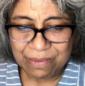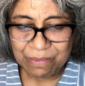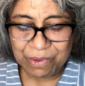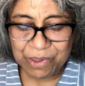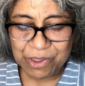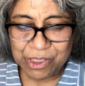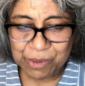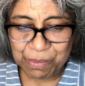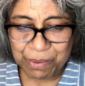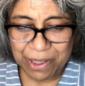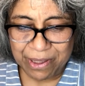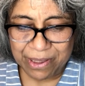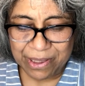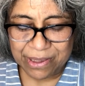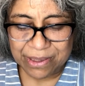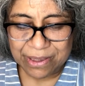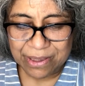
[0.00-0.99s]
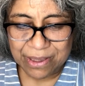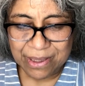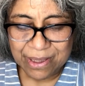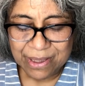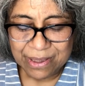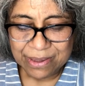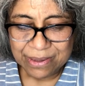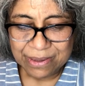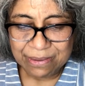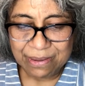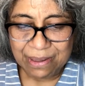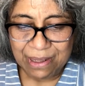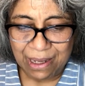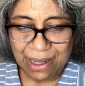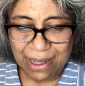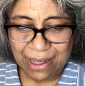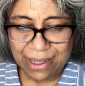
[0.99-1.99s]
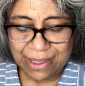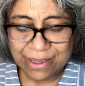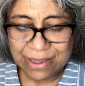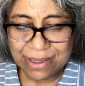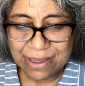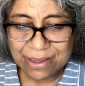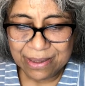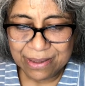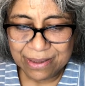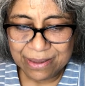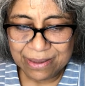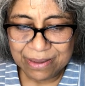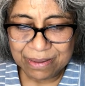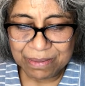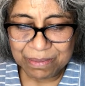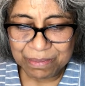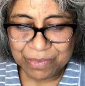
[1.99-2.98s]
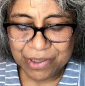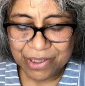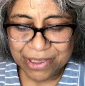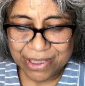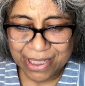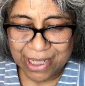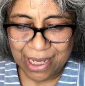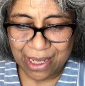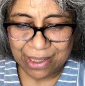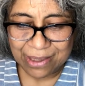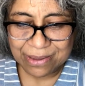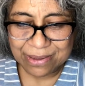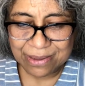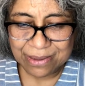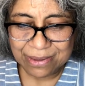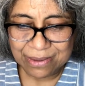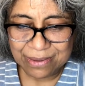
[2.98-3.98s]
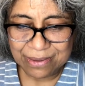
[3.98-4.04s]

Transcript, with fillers: for your spirit to guide, protect,